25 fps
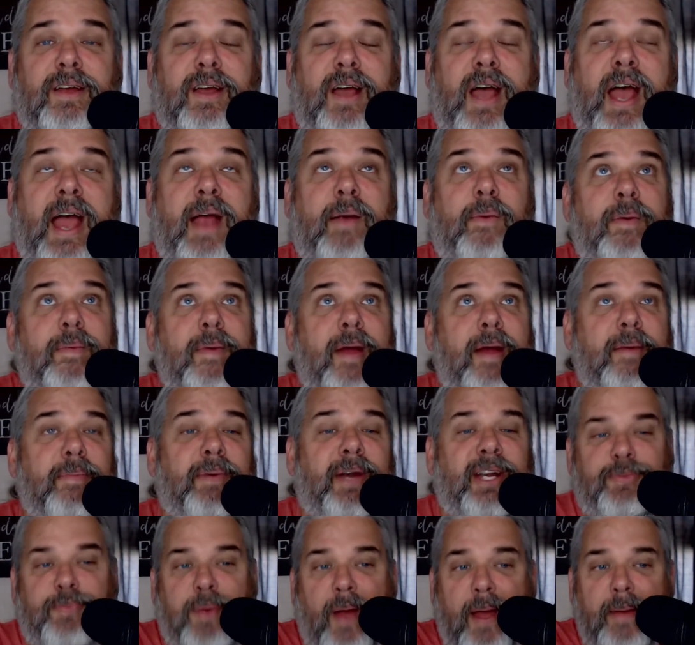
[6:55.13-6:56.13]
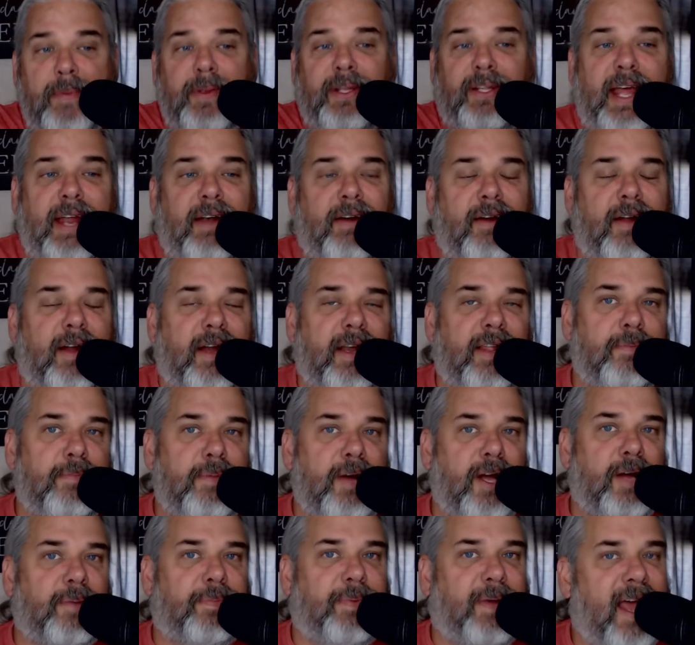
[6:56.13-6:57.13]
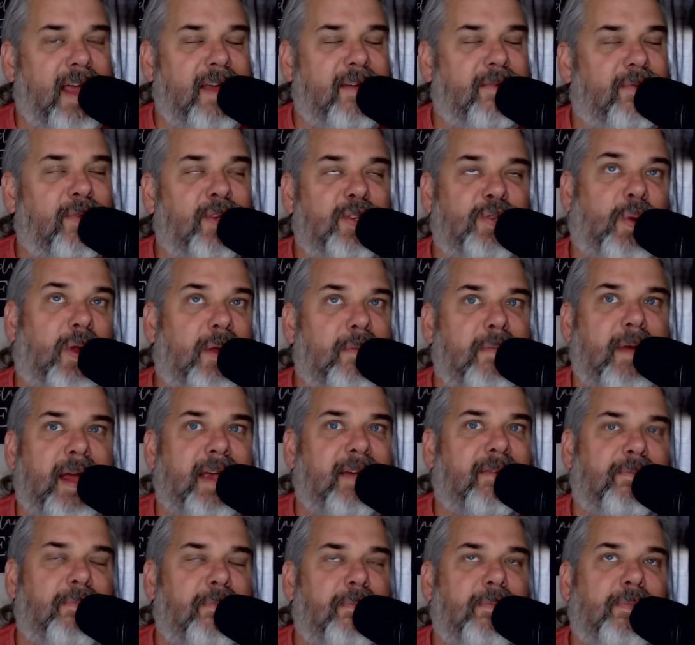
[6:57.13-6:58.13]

I remember, it's probably later on in the book, but this is one of my